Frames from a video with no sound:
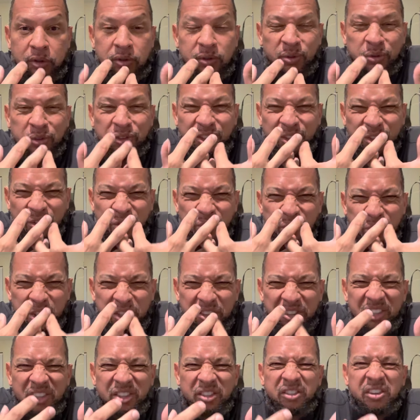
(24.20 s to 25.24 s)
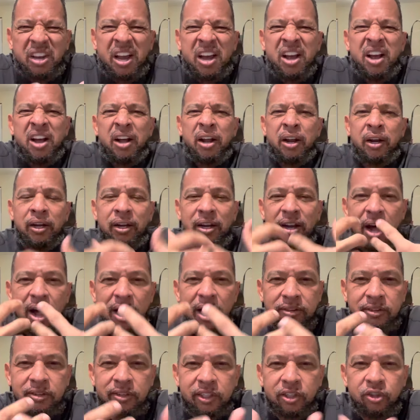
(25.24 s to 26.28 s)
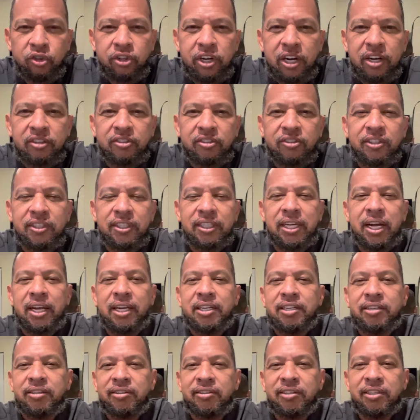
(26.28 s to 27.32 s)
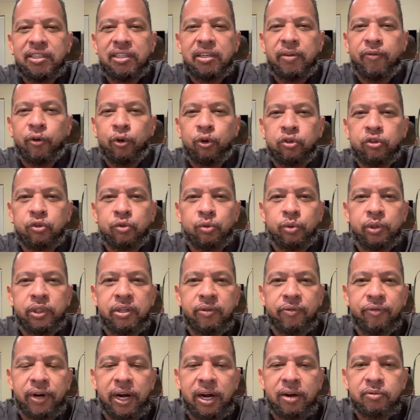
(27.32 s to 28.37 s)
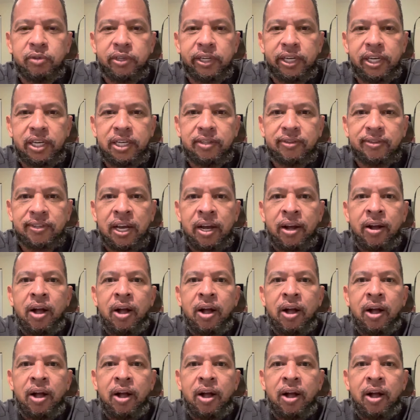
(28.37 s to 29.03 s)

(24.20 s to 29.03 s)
secretions, lots of congestion, at least in the first 3 to 5 days,